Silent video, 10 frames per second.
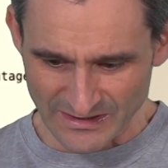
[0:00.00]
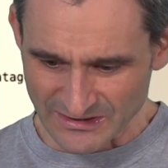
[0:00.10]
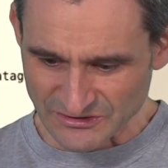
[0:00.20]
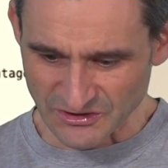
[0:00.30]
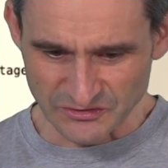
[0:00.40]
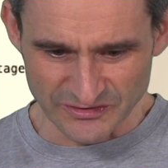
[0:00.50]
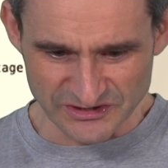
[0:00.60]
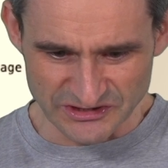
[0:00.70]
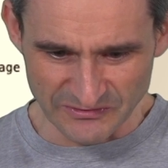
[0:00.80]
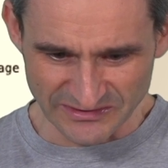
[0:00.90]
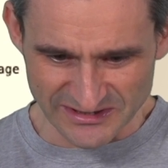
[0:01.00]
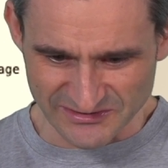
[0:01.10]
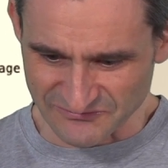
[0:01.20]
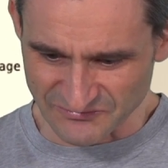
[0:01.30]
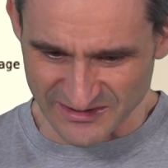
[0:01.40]
So Chris, you know what
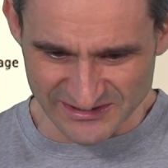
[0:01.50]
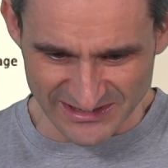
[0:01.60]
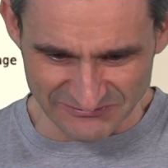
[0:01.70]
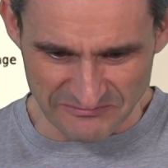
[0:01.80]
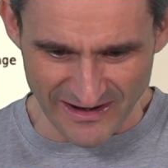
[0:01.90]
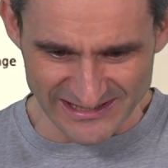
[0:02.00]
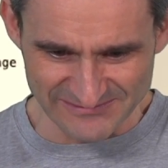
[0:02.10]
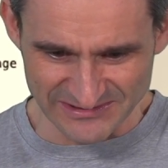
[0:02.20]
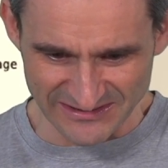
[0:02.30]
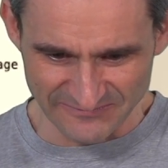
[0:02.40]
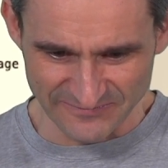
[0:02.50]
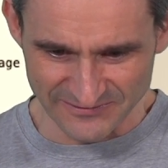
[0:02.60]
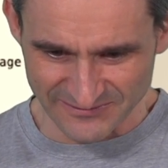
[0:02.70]
this reminds me of?